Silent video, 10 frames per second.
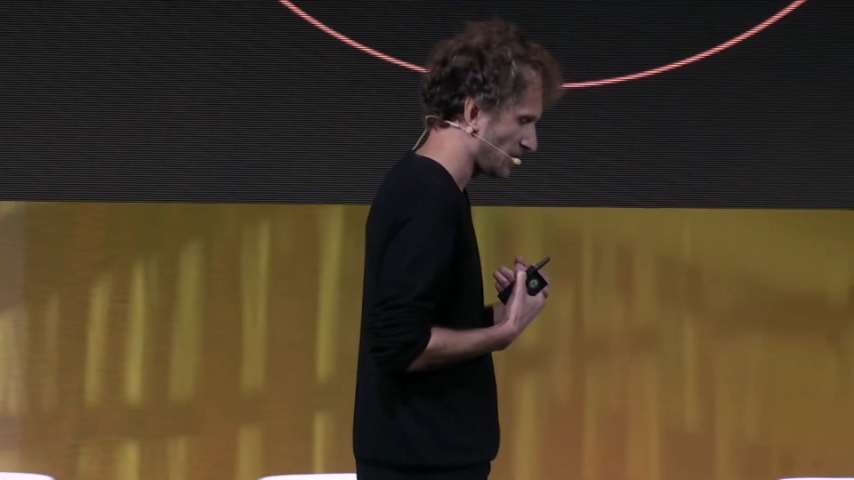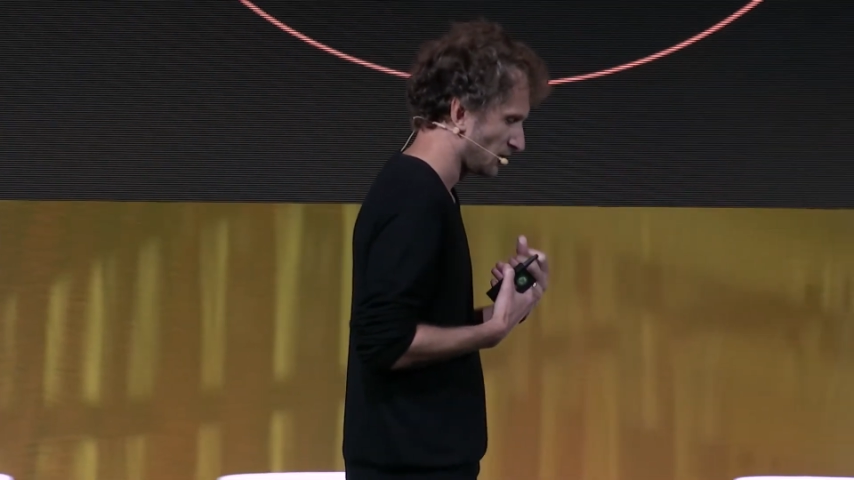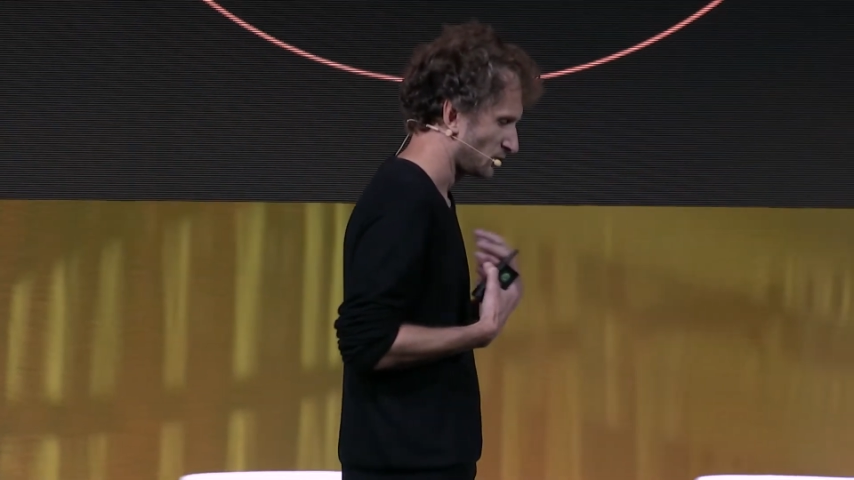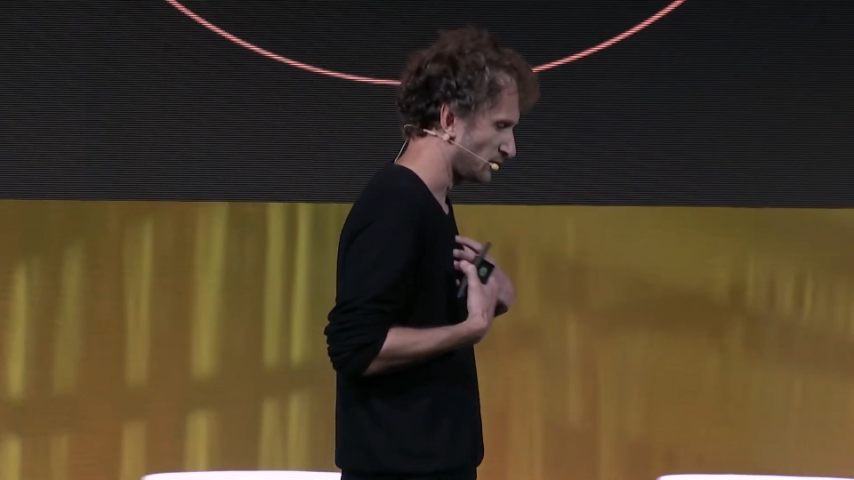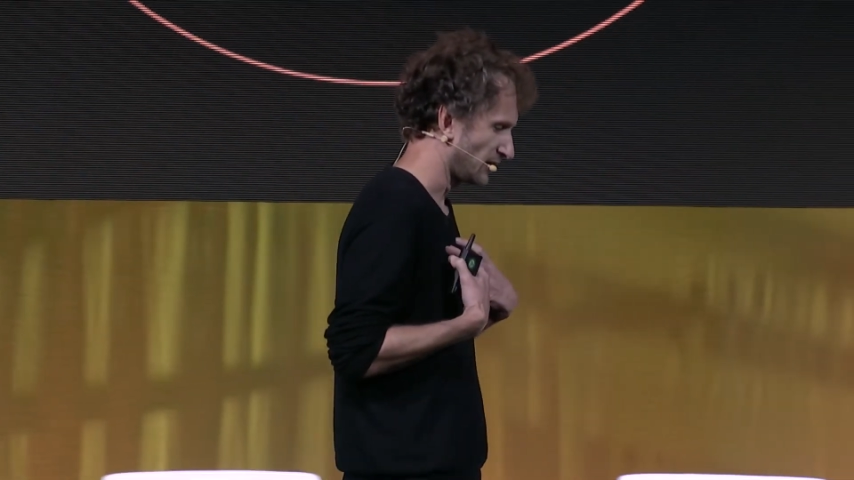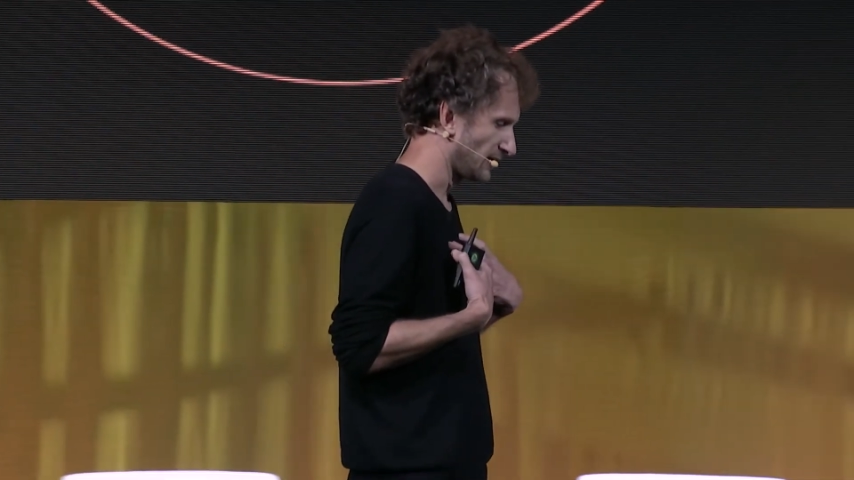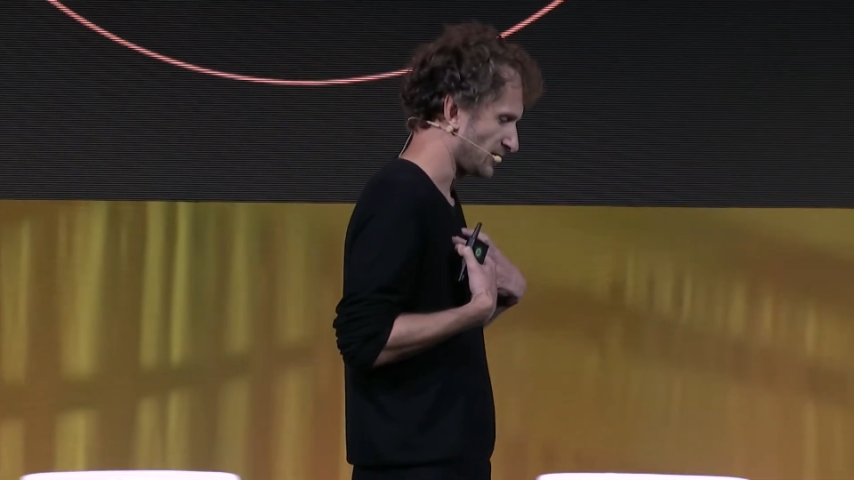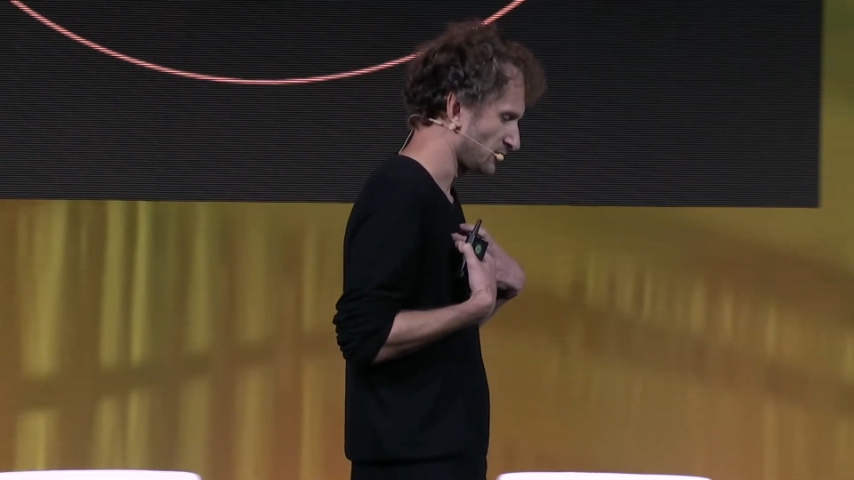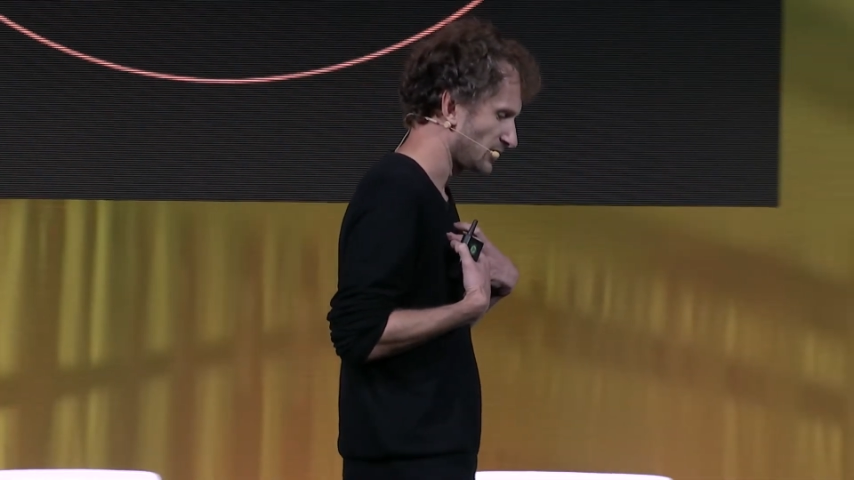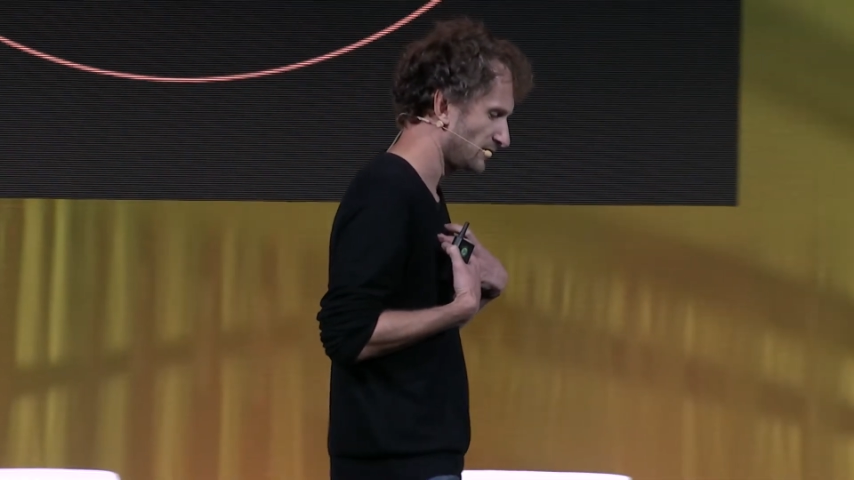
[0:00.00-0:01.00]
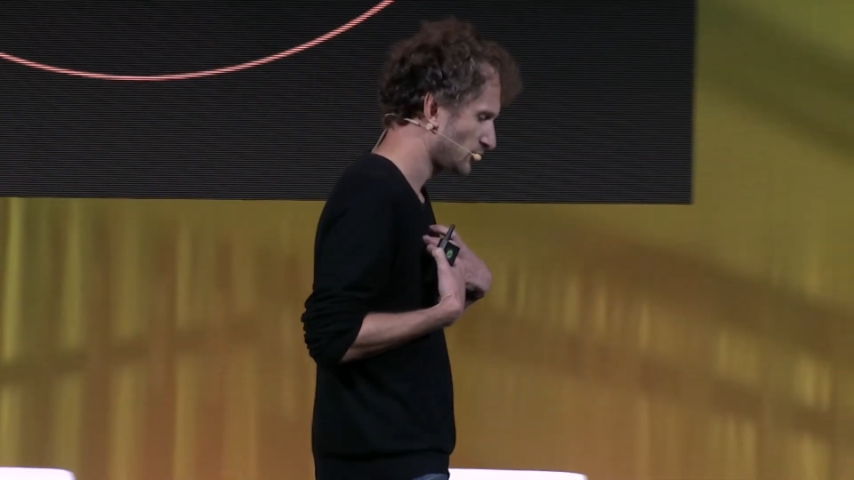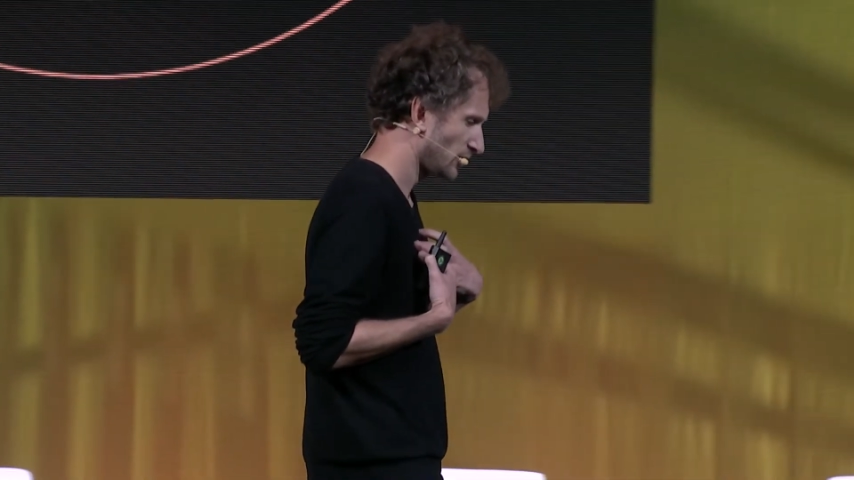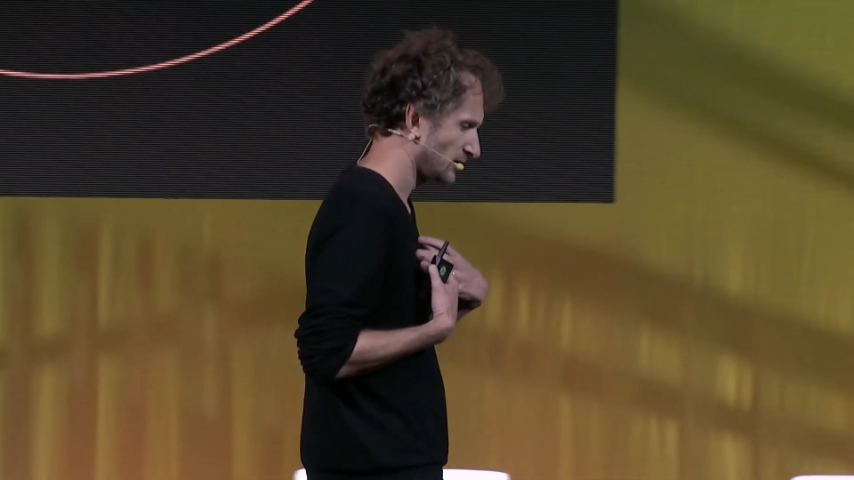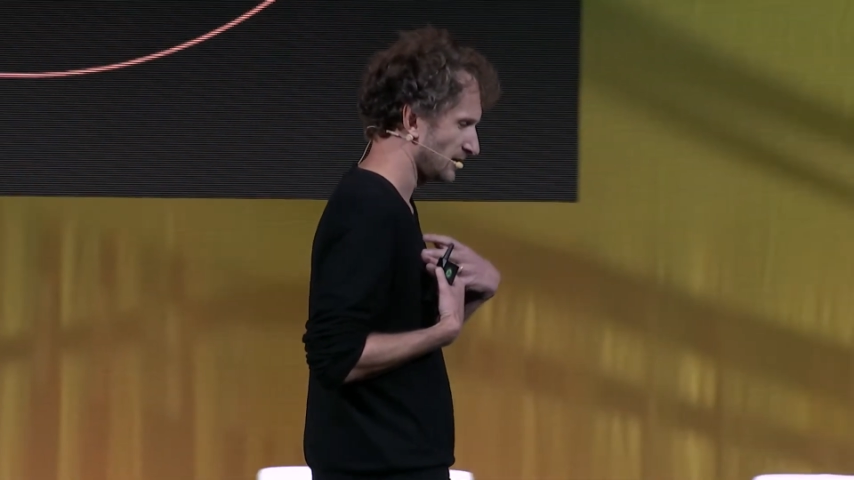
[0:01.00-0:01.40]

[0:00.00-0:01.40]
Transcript: today as an individual,